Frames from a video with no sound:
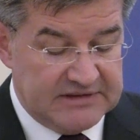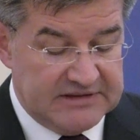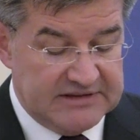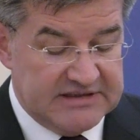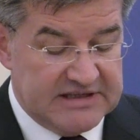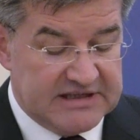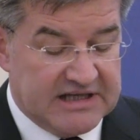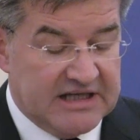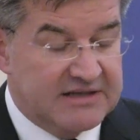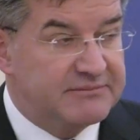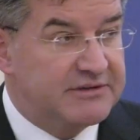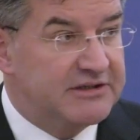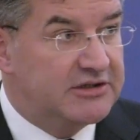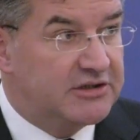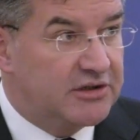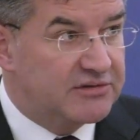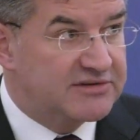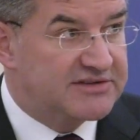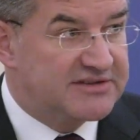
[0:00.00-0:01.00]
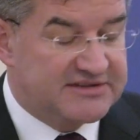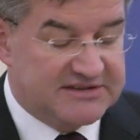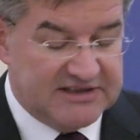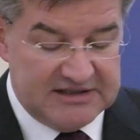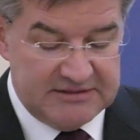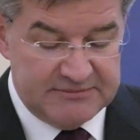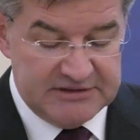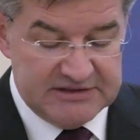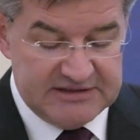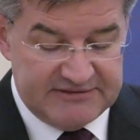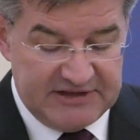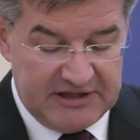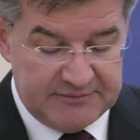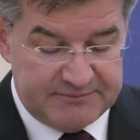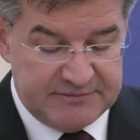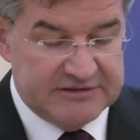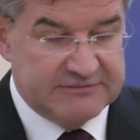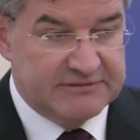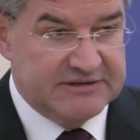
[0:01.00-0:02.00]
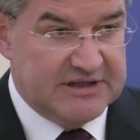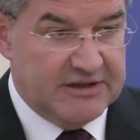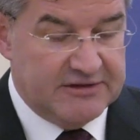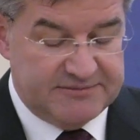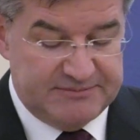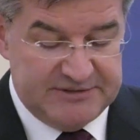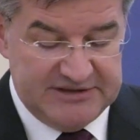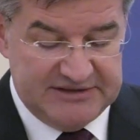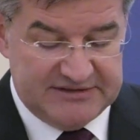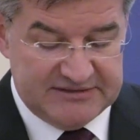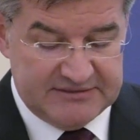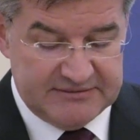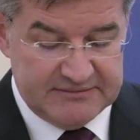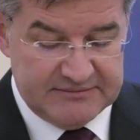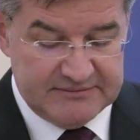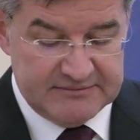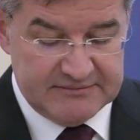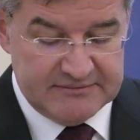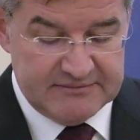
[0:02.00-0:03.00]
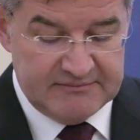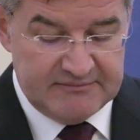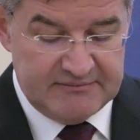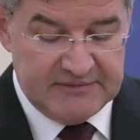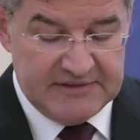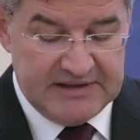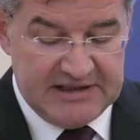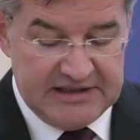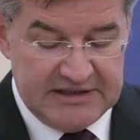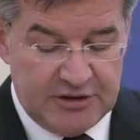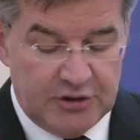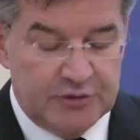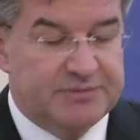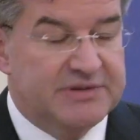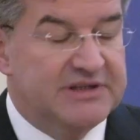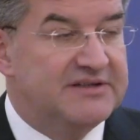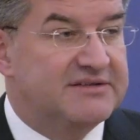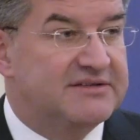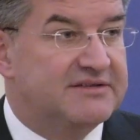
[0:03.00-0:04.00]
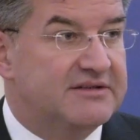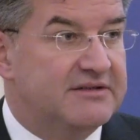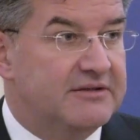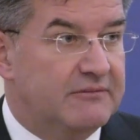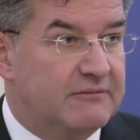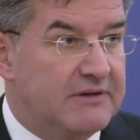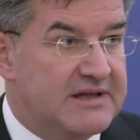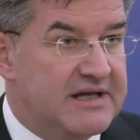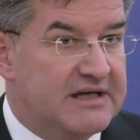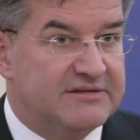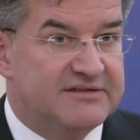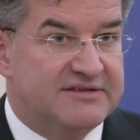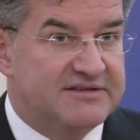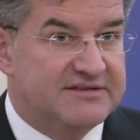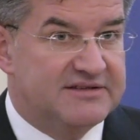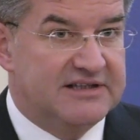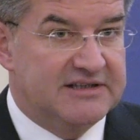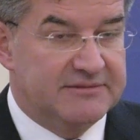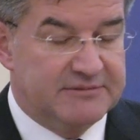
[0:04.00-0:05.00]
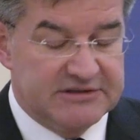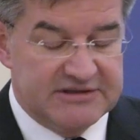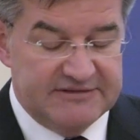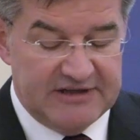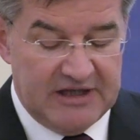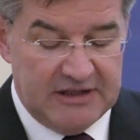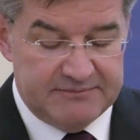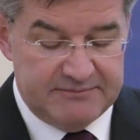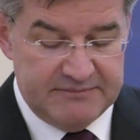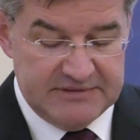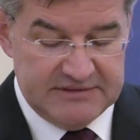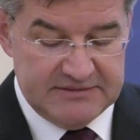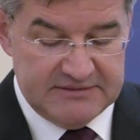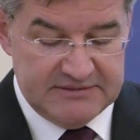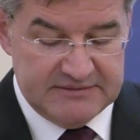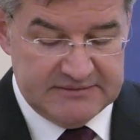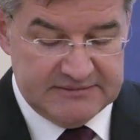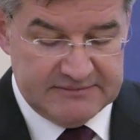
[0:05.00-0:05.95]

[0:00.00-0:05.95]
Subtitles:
There can be no sustainable development without peace, and no peace without sustainable development.